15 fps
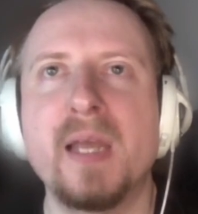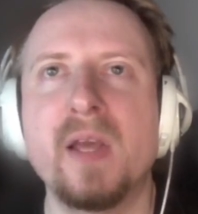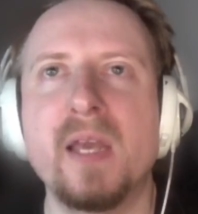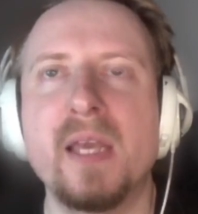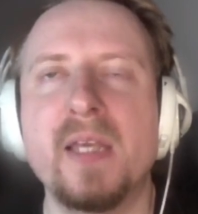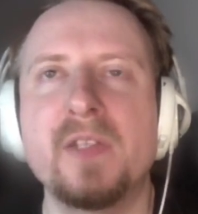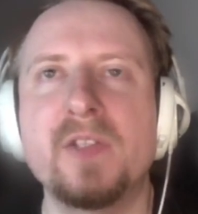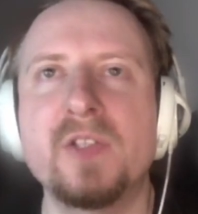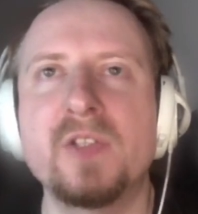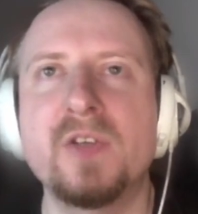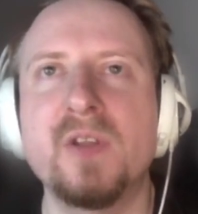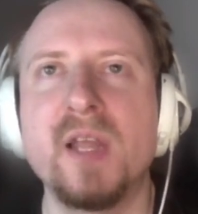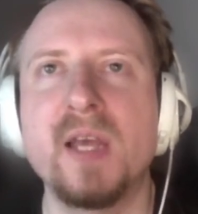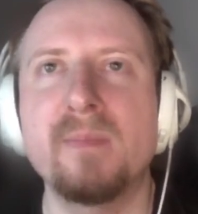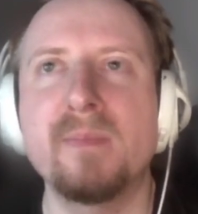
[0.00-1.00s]
And
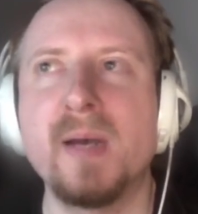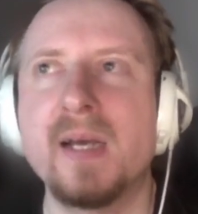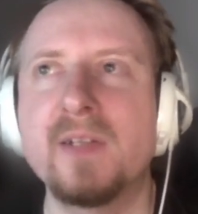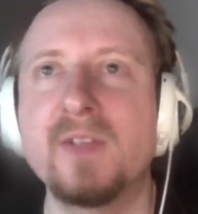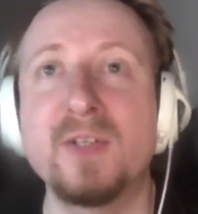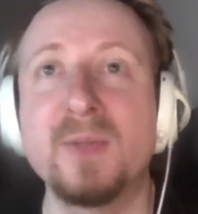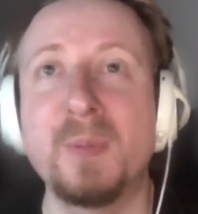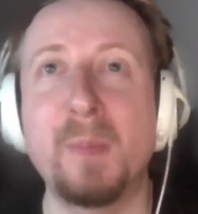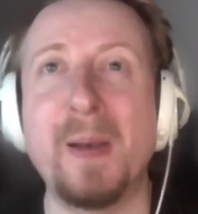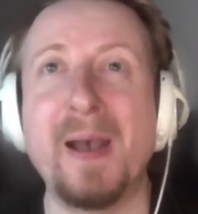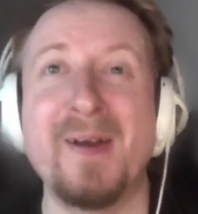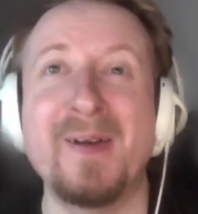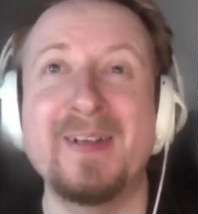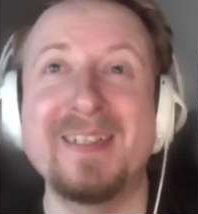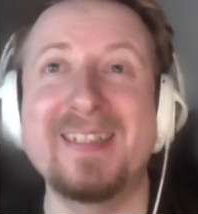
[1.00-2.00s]
like he's just got like
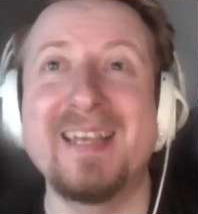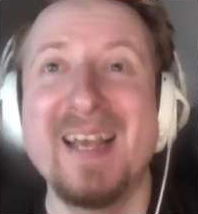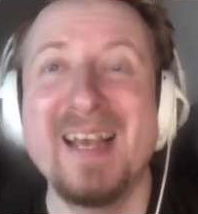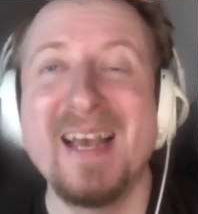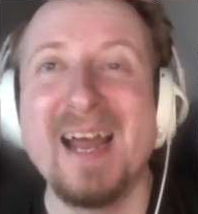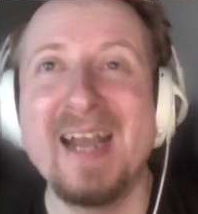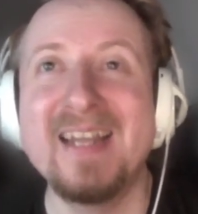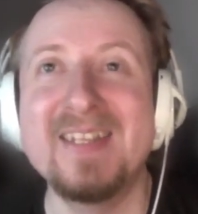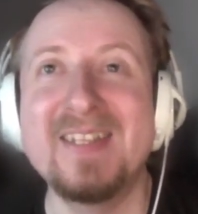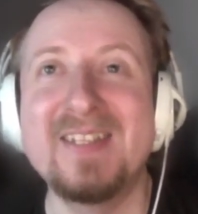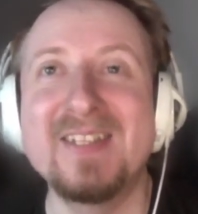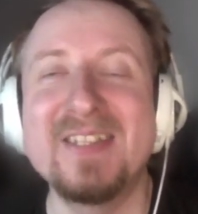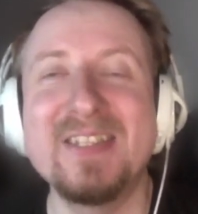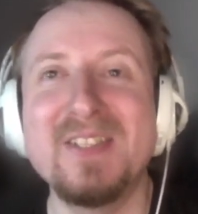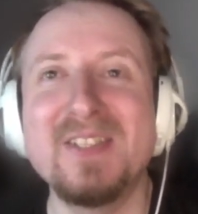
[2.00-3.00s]
mad superpowers,
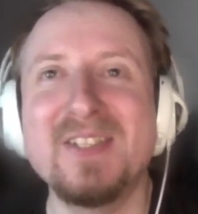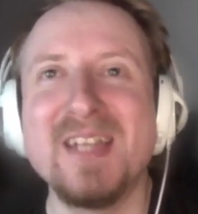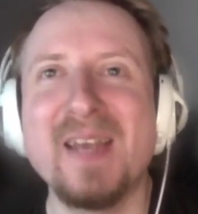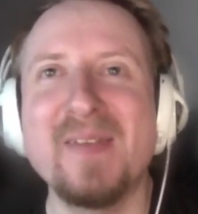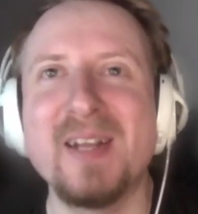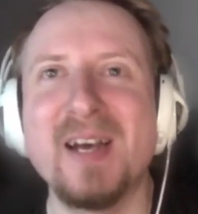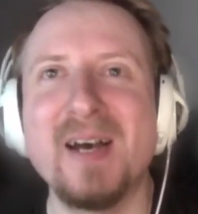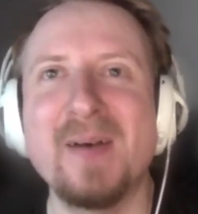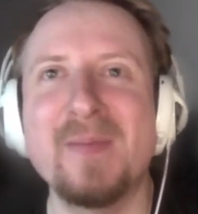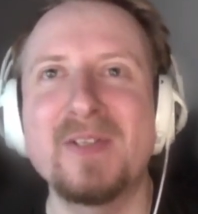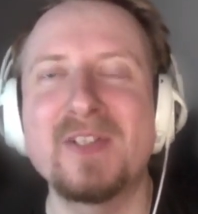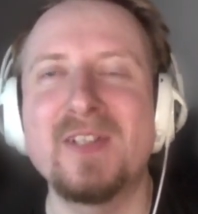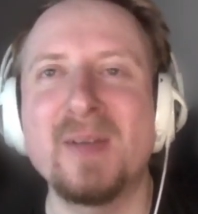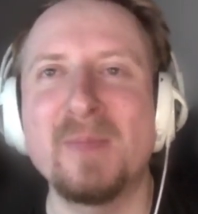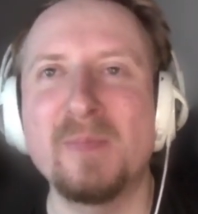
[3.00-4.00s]
and it's just
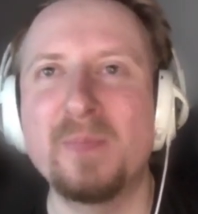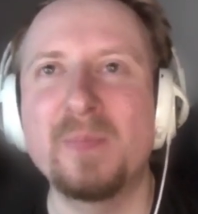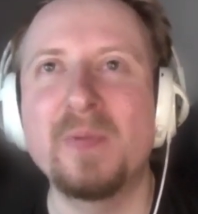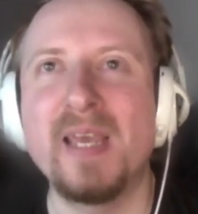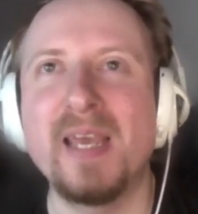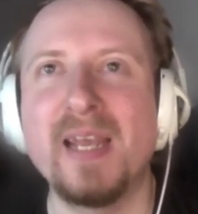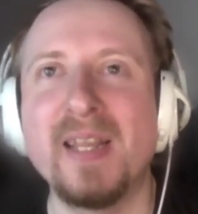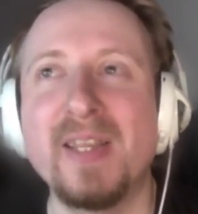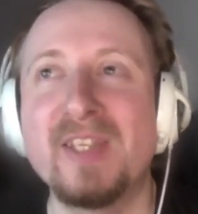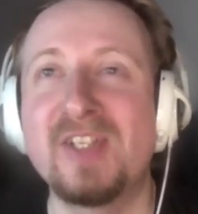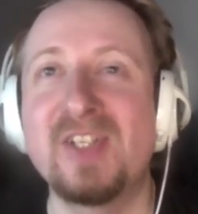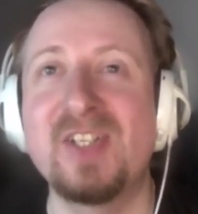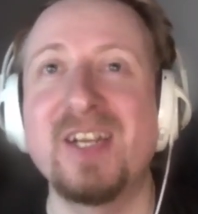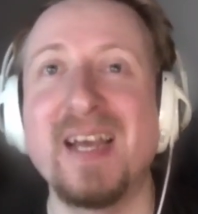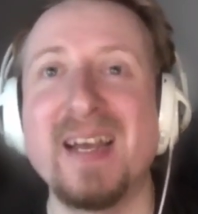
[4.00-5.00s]
David Harbour just like
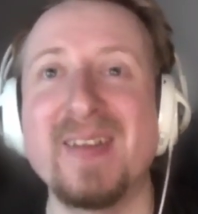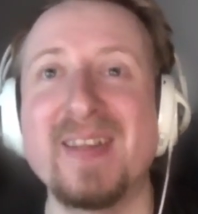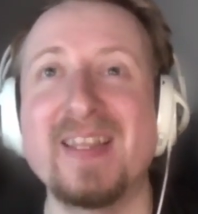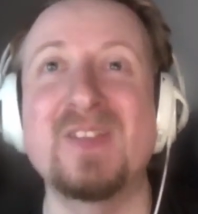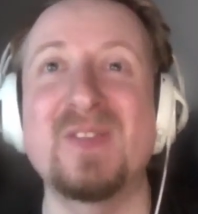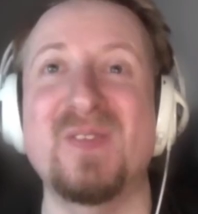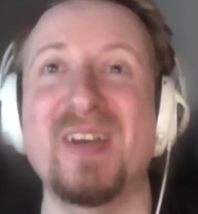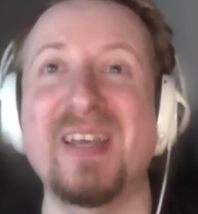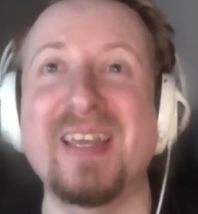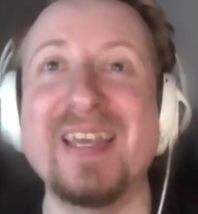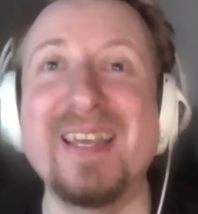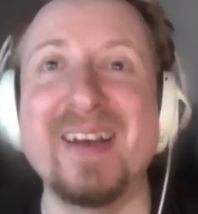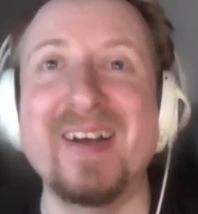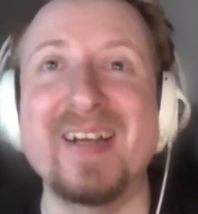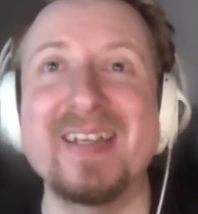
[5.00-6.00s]
killing the shit out of
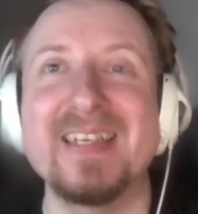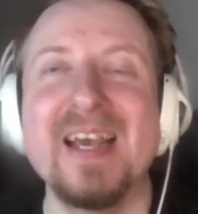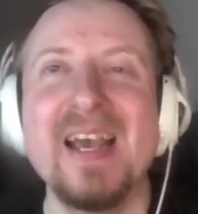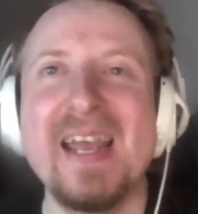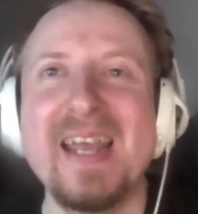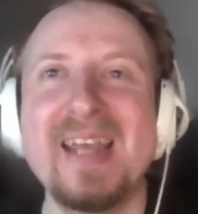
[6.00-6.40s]
these fucking guys.